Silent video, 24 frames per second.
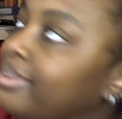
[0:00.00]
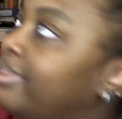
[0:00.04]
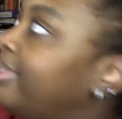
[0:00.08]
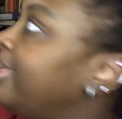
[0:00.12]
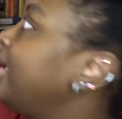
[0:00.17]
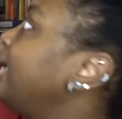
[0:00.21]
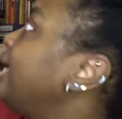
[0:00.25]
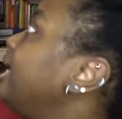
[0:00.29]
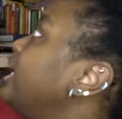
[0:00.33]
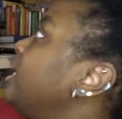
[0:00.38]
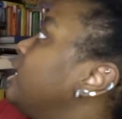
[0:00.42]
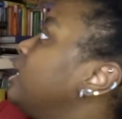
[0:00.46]

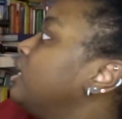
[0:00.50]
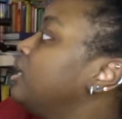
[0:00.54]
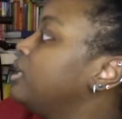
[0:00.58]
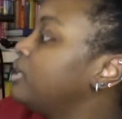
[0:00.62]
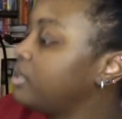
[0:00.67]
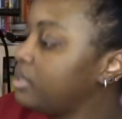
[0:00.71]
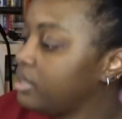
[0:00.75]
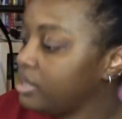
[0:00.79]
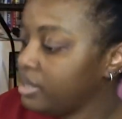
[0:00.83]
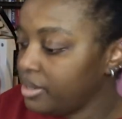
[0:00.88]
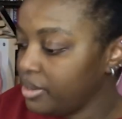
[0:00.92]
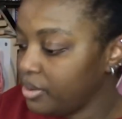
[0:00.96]
Then,
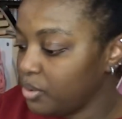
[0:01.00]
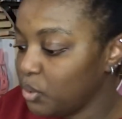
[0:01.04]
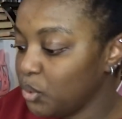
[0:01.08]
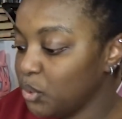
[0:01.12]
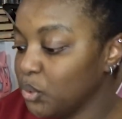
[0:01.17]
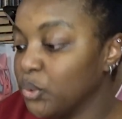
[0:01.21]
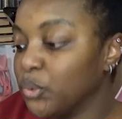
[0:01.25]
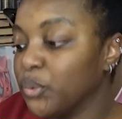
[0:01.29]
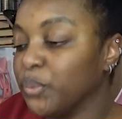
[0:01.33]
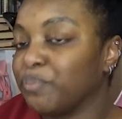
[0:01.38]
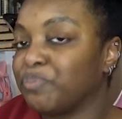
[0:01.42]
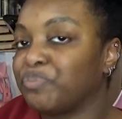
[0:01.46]

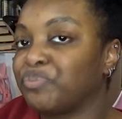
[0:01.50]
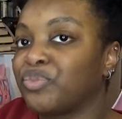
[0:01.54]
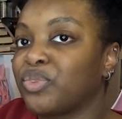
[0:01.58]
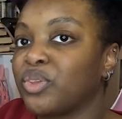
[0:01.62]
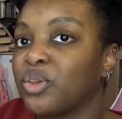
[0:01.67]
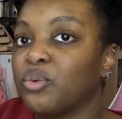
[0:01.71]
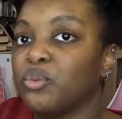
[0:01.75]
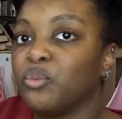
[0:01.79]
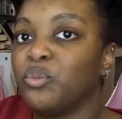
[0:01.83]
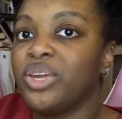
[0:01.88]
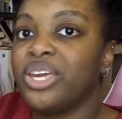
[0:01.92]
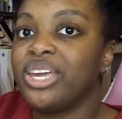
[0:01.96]

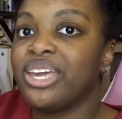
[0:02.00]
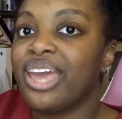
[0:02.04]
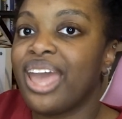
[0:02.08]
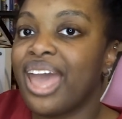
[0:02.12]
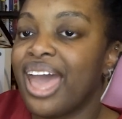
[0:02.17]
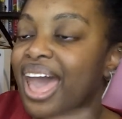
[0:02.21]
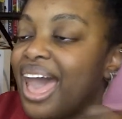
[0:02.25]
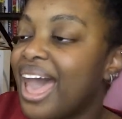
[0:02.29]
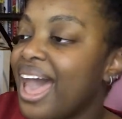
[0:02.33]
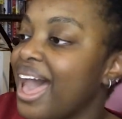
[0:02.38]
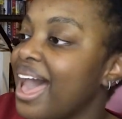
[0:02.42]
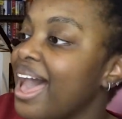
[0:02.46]
we
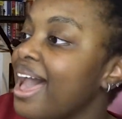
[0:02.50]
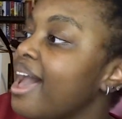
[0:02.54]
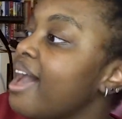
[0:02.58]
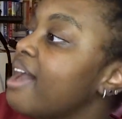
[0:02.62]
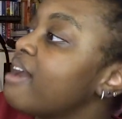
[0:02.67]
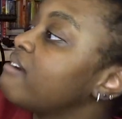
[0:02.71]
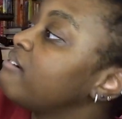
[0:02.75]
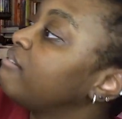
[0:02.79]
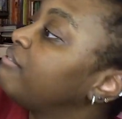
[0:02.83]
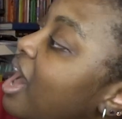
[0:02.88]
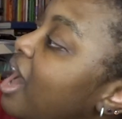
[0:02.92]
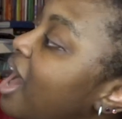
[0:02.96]

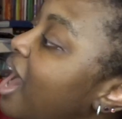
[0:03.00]
have